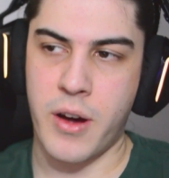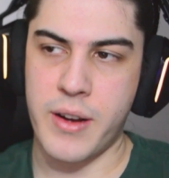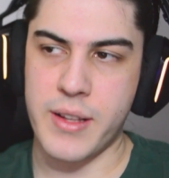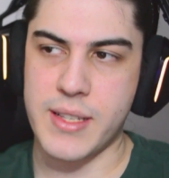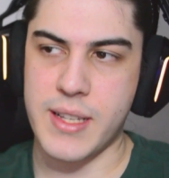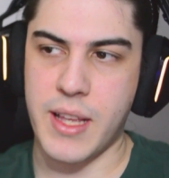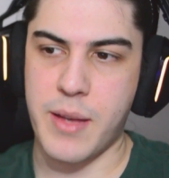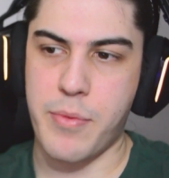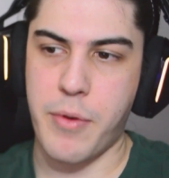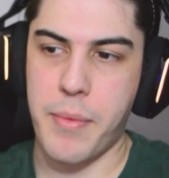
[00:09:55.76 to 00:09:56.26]

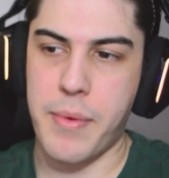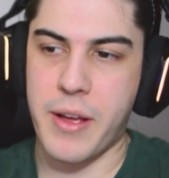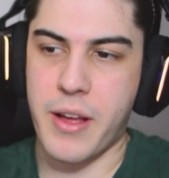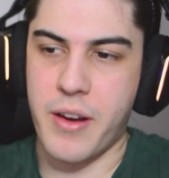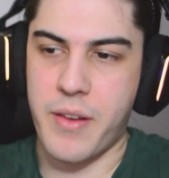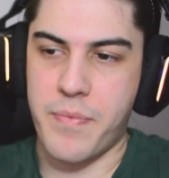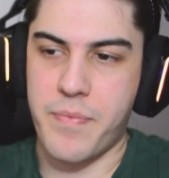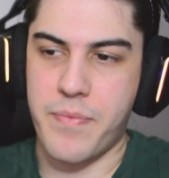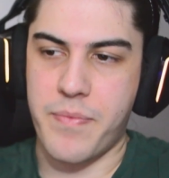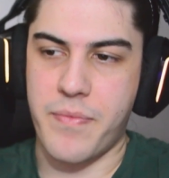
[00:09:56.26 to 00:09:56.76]
Honestly, you probably
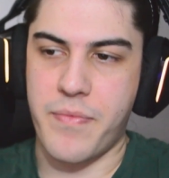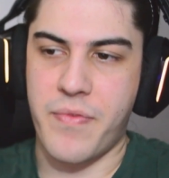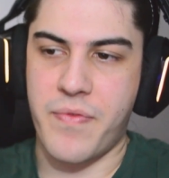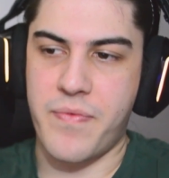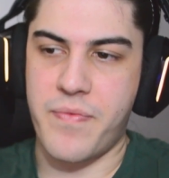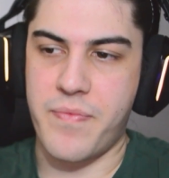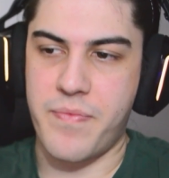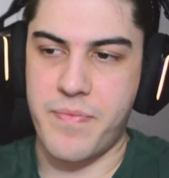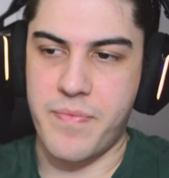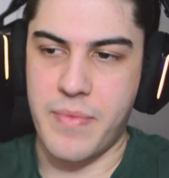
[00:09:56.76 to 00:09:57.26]
got
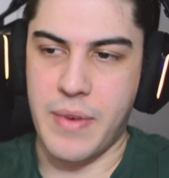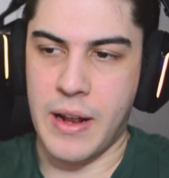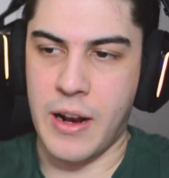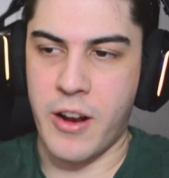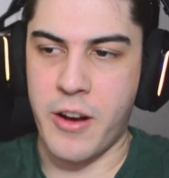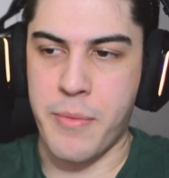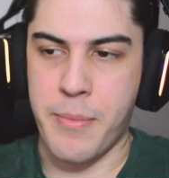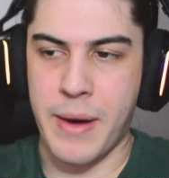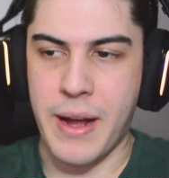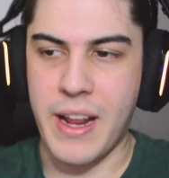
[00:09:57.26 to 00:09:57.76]
a
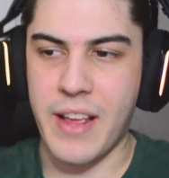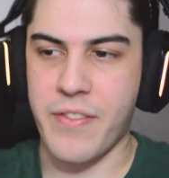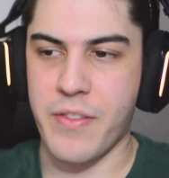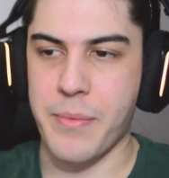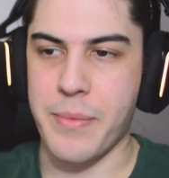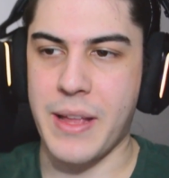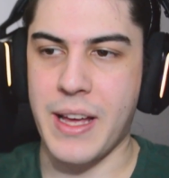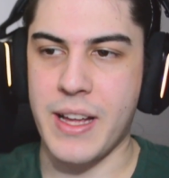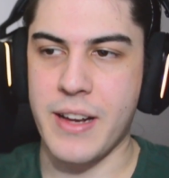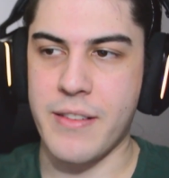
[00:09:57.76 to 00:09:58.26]
lot of money
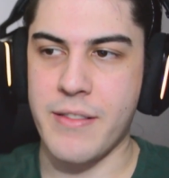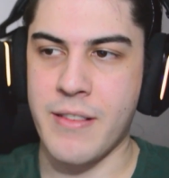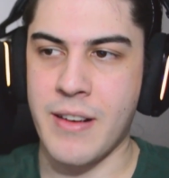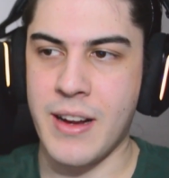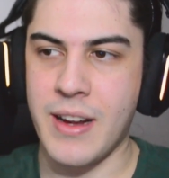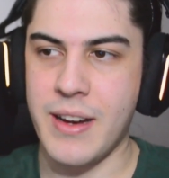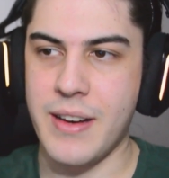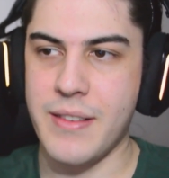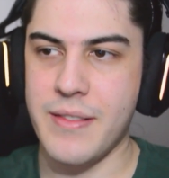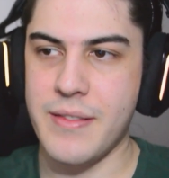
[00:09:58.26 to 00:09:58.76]
from that,
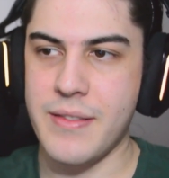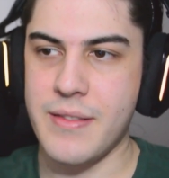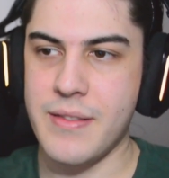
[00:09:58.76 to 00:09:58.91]
right?